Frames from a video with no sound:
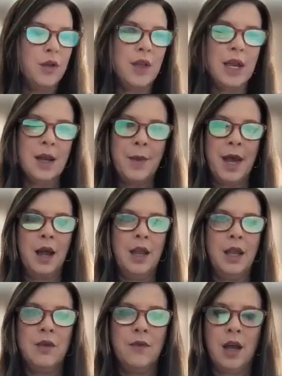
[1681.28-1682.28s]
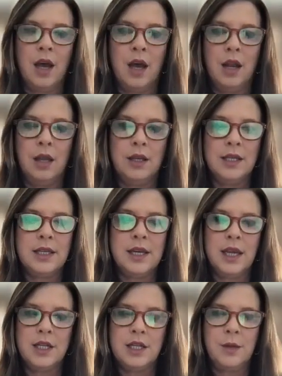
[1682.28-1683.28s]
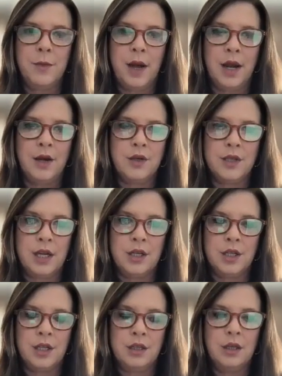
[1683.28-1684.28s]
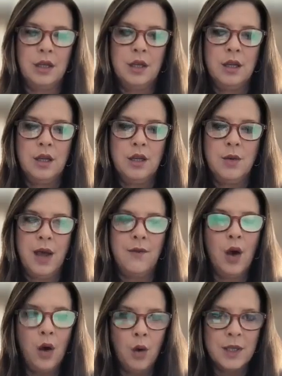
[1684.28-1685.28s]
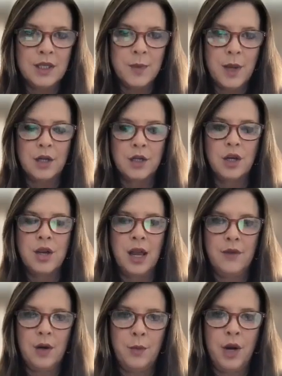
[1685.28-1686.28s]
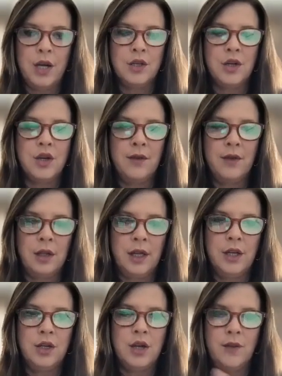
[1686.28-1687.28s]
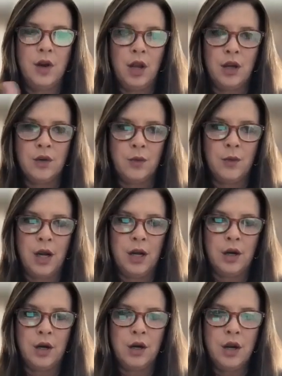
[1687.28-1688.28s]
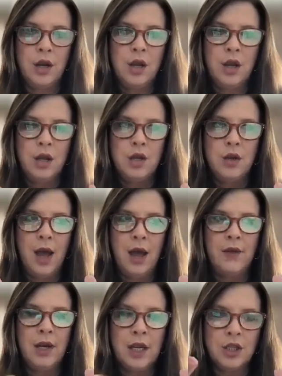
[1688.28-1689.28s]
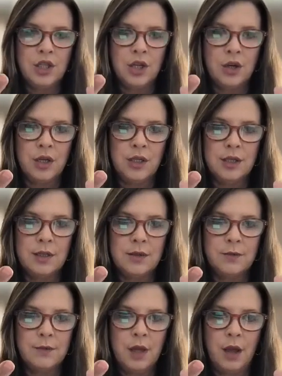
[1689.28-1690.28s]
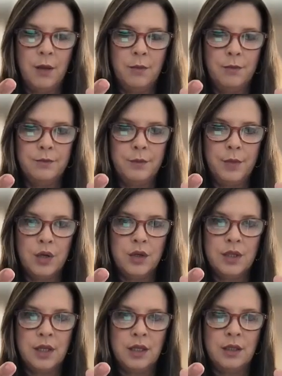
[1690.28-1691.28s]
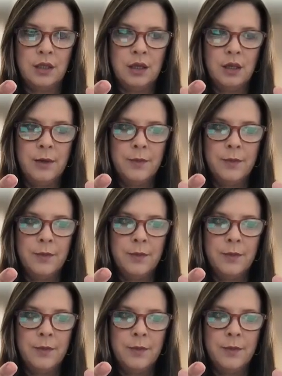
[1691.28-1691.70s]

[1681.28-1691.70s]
you think about it, you've got a listing agent, a buyer's agent, you have a home inspector, you have an appraiser, you have a lender, you have an underwriter, you have an insurance person,